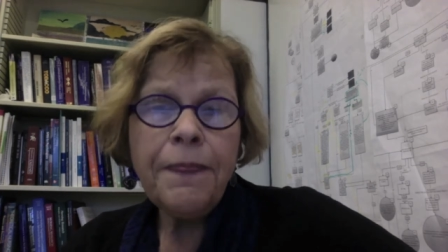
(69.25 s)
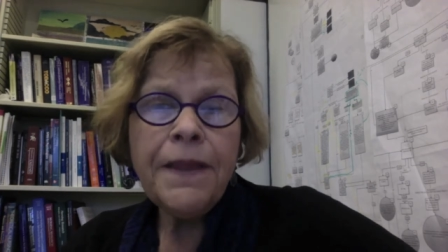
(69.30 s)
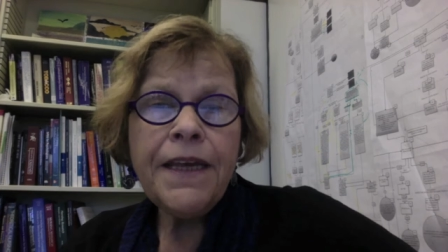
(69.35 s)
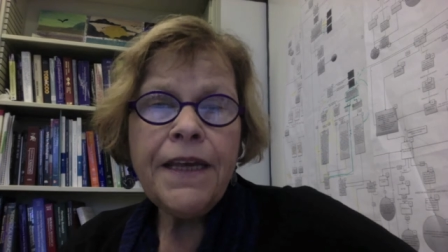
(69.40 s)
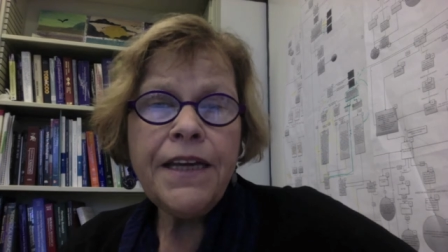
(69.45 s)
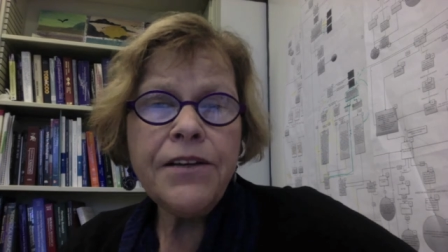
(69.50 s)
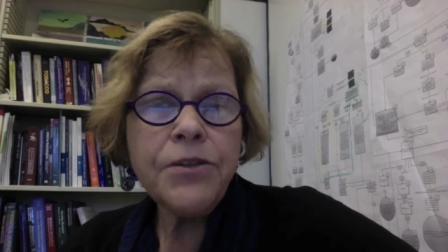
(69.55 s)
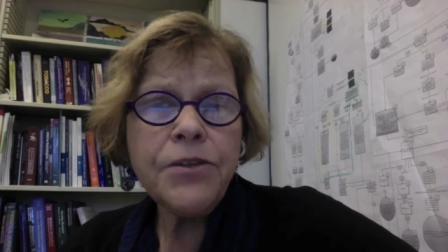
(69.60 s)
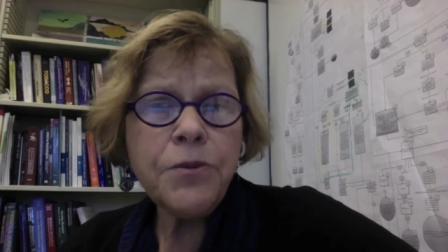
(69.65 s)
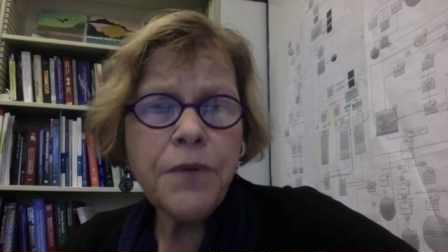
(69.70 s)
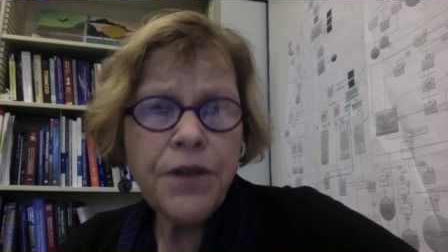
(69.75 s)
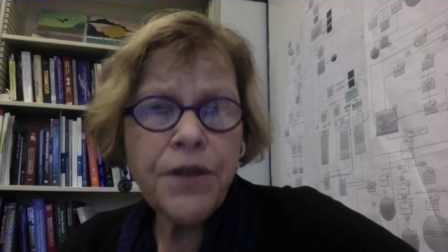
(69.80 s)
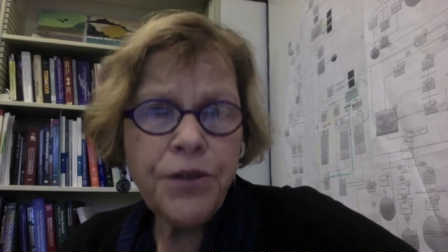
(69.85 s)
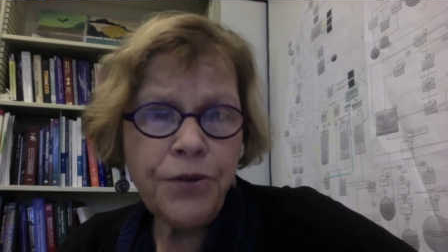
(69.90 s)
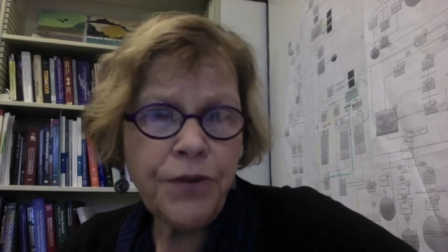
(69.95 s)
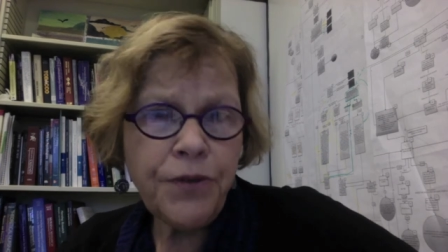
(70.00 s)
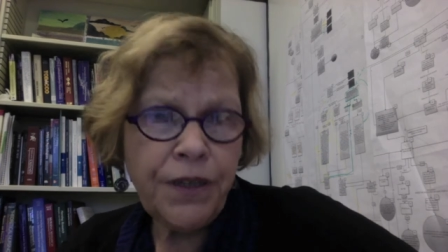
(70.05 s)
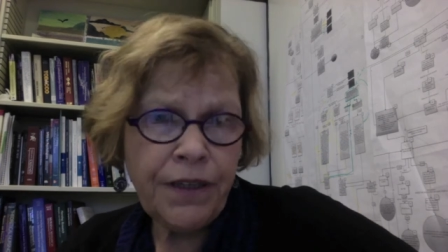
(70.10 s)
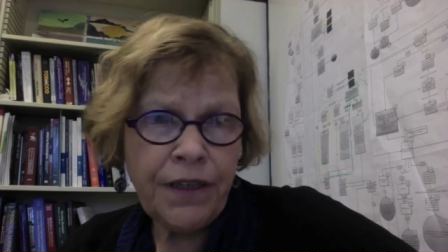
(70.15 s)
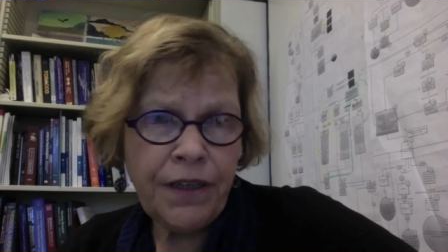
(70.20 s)
Here's where
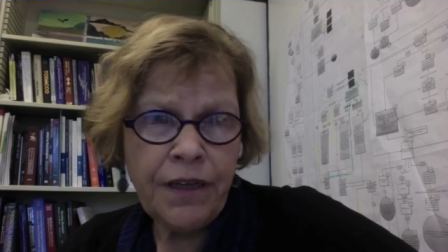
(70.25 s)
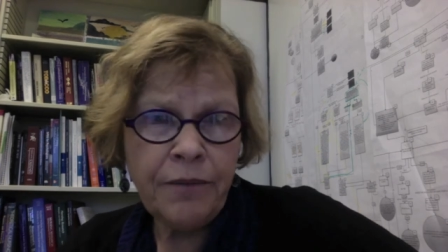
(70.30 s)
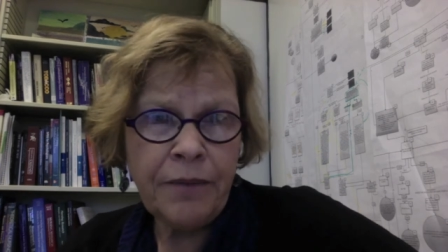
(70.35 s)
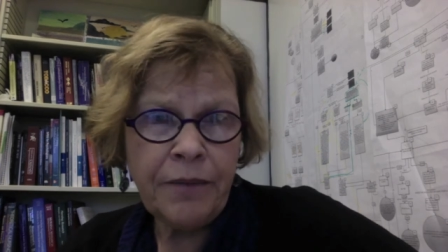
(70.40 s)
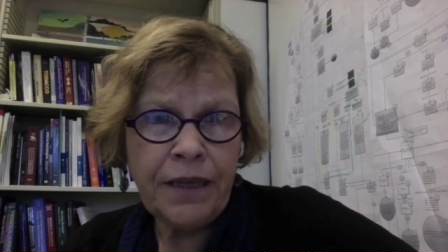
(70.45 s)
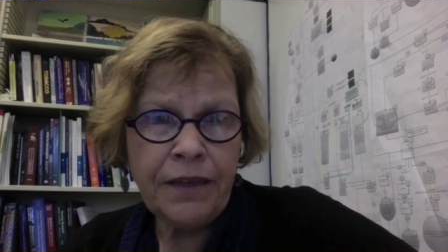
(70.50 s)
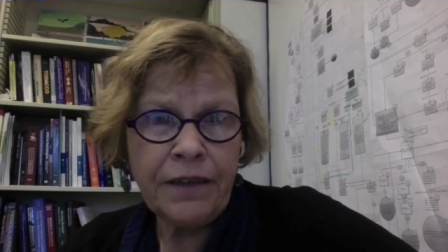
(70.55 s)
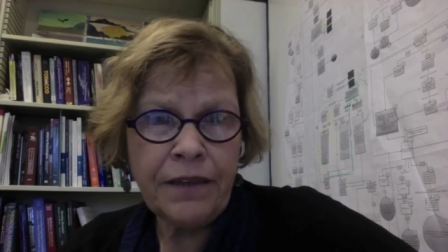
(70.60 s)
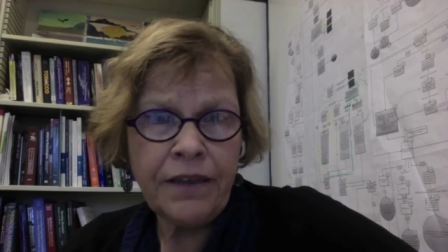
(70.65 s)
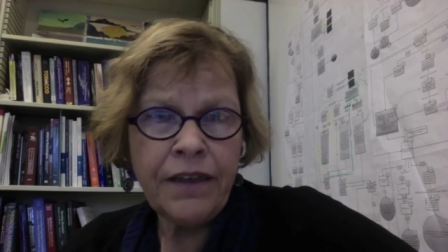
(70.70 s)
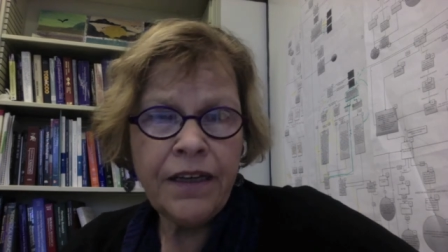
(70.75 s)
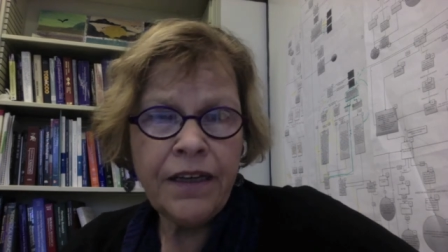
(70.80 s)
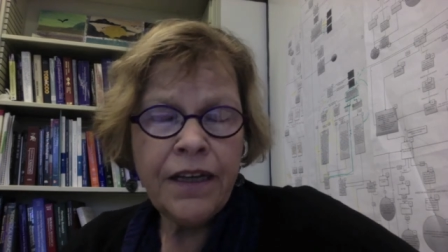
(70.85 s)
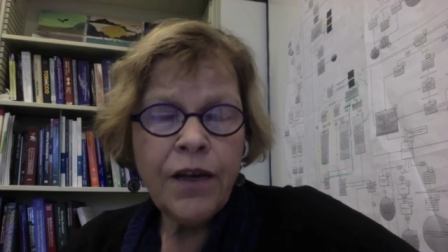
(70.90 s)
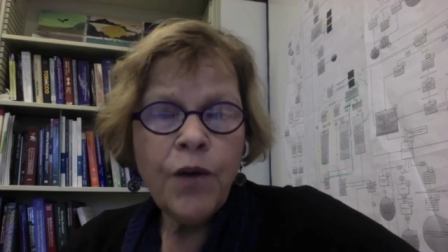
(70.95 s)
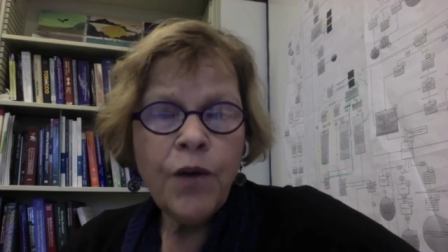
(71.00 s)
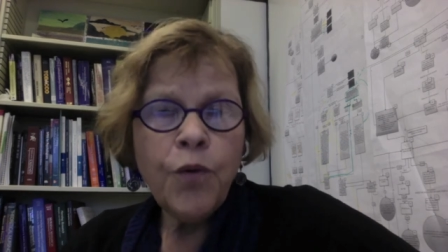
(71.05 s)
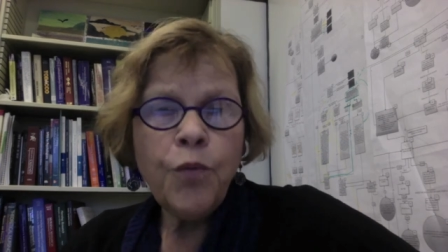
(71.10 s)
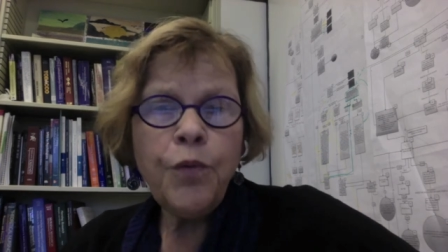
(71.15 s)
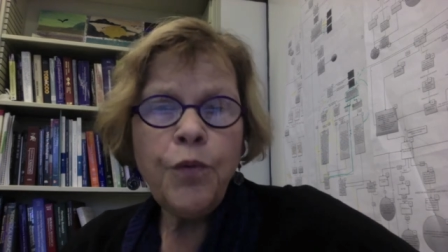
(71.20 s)
you can come in.
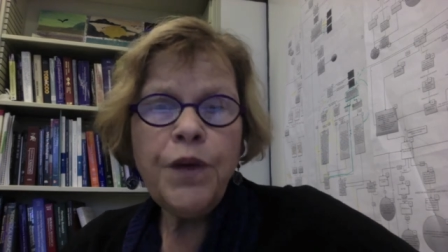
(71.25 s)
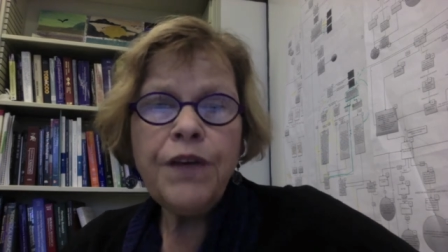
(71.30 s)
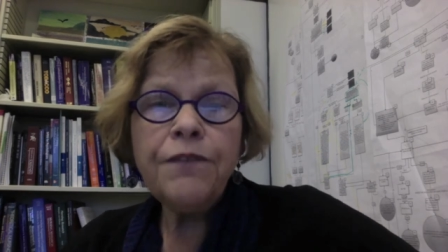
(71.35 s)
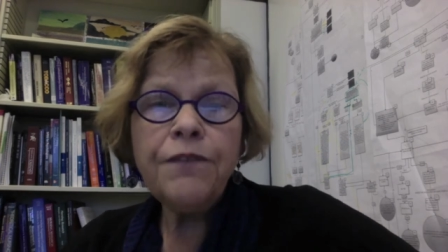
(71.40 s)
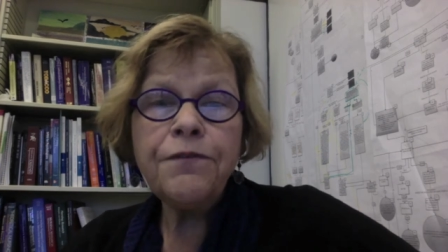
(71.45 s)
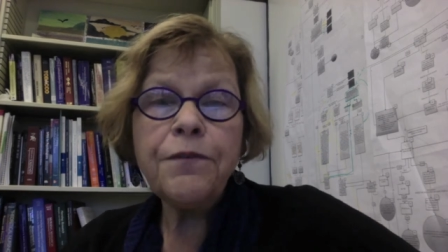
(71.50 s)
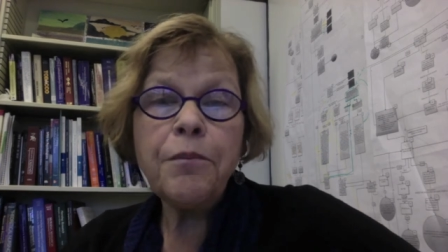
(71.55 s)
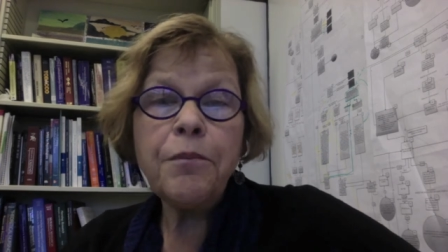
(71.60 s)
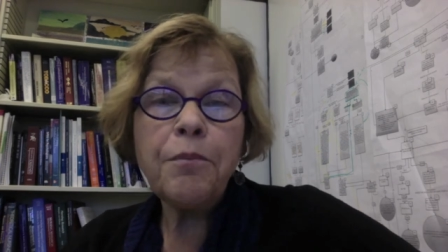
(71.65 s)
We've